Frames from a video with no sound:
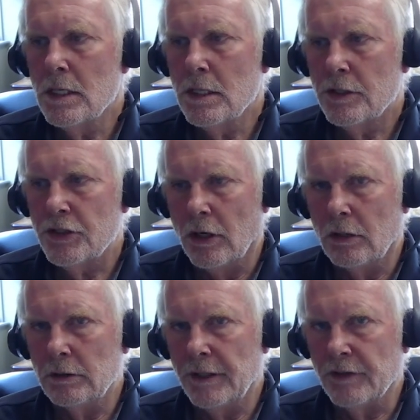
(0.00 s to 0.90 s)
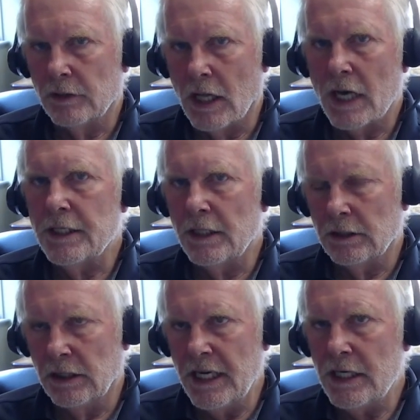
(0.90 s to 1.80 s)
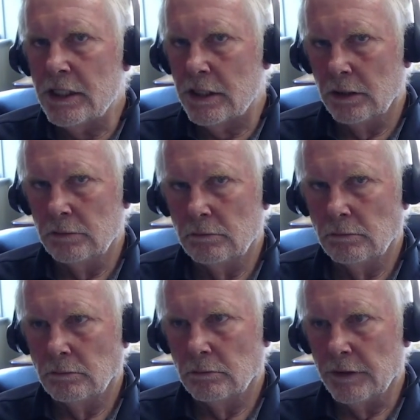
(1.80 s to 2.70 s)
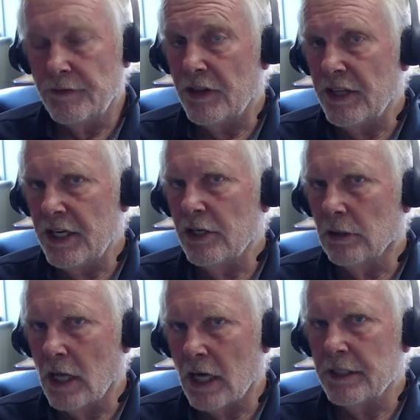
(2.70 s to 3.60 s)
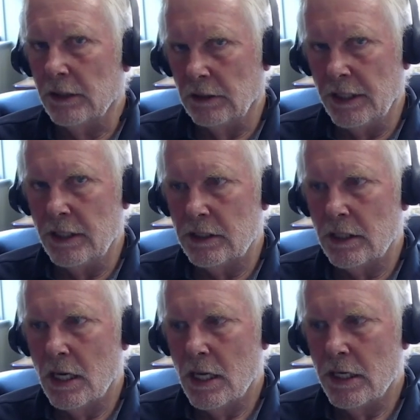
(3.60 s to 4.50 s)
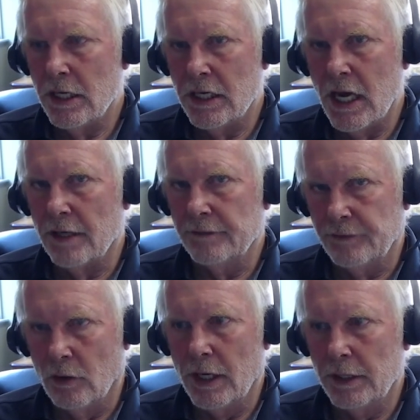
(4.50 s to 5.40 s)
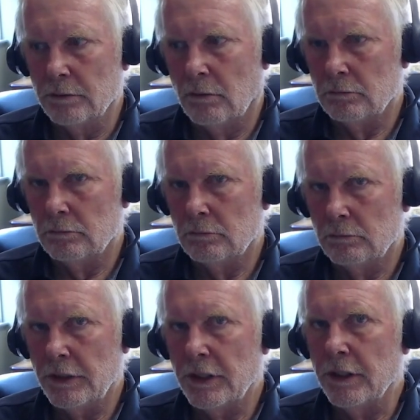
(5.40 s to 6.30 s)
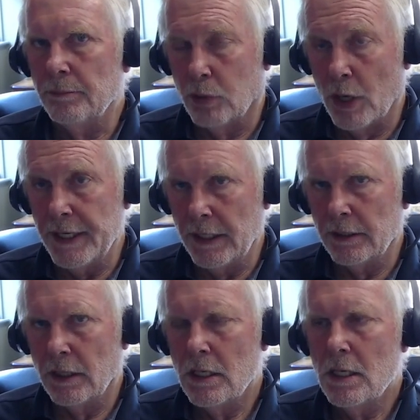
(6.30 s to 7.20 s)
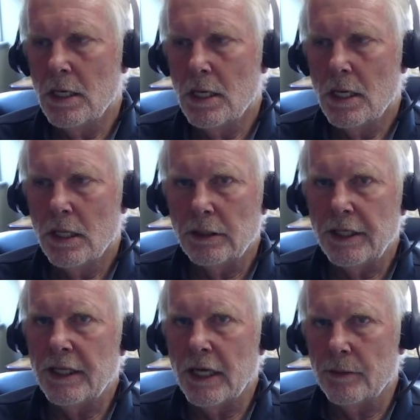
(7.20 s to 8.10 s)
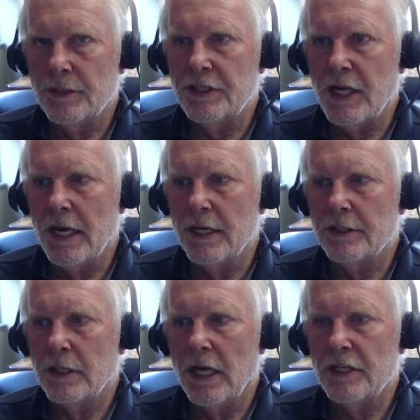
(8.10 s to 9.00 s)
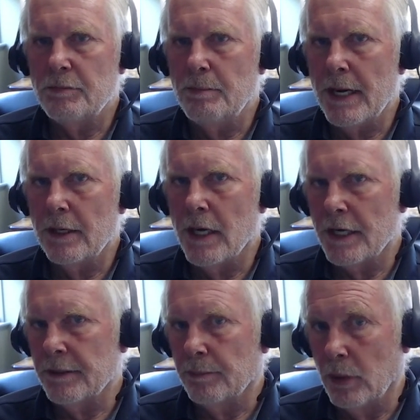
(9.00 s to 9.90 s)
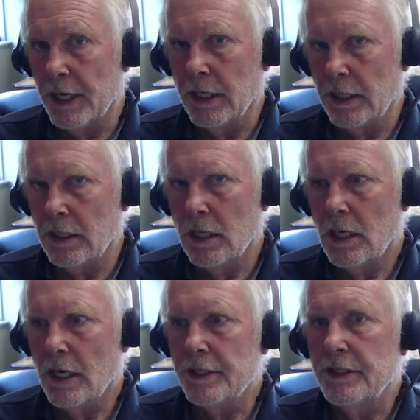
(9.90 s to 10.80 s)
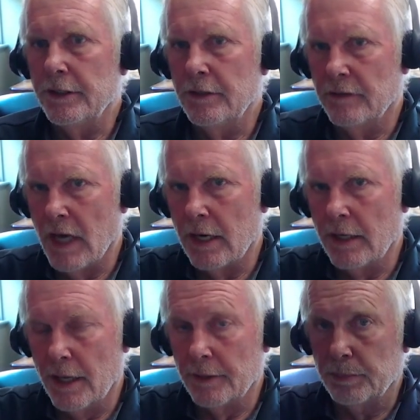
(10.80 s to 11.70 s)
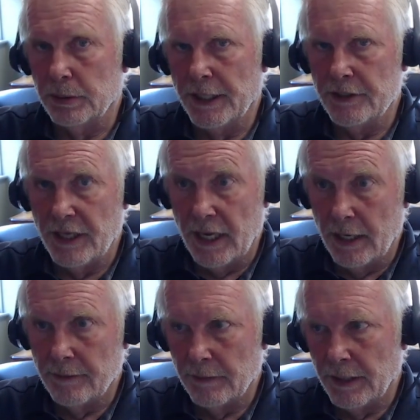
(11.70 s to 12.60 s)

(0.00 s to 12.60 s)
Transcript: So if you're locked in a lease, if you think you're locked in a lease, you can't afford, you can break it. Only thing I would say is it's better not to break it until you've got another place in,